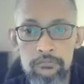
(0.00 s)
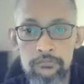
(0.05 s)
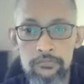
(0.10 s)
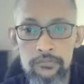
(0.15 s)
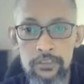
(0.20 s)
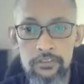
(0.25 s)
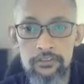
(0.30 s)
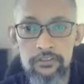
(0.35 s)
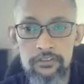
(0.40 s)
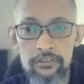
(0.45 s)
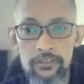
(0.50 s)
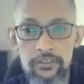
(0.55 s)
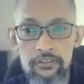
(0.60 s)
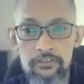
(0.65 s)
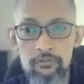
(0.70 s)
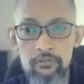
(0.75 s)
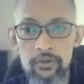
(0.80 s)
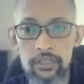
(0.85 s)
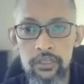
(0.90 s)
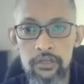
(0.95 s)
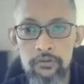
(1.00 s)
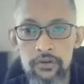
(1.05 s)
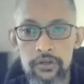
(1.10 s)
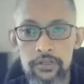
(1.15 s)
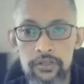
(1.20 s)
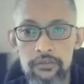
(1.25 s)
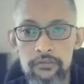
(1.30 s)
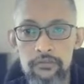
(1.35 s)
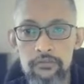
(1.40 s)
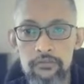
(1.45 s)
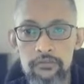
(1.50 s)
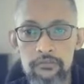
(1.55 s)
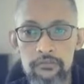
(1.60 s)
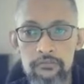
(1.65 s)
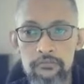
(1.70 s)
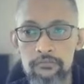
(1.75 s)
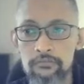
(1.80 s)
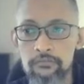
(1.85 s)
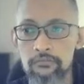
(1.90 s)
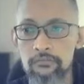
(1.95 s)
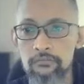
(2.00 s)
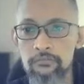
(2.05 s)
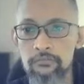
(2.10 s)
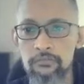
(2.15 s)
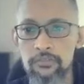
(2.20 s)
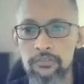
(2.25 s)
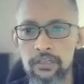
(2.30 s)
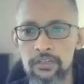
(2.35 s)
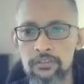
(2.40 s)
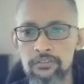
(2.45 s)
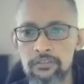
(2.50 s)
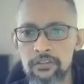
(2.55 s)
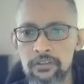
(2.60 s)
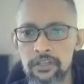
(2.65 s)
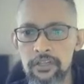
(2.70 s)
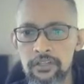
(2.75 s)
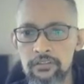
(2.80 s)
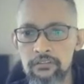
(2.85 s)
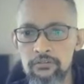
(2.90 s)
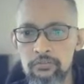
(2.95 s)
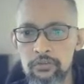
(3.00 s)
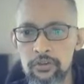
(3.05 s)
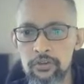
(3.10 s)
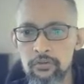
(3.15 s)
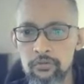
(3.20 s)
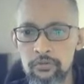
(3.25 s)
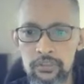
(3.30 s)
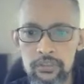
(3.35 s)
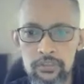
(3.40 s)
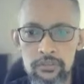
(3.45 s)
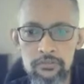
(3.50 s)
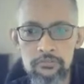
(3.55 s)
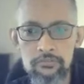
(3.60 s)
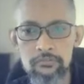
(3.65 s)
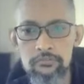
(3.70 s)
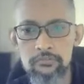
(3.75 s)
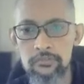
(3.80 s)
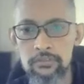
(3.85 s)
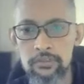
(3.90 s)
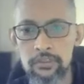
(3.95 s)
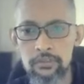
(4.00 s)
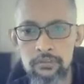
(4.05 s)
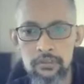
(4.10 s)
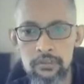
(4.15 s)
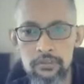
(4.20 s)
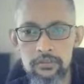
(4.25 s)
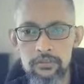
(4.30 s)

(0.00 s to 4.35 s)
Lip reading: save this one there, right? And select this one only. Cannot.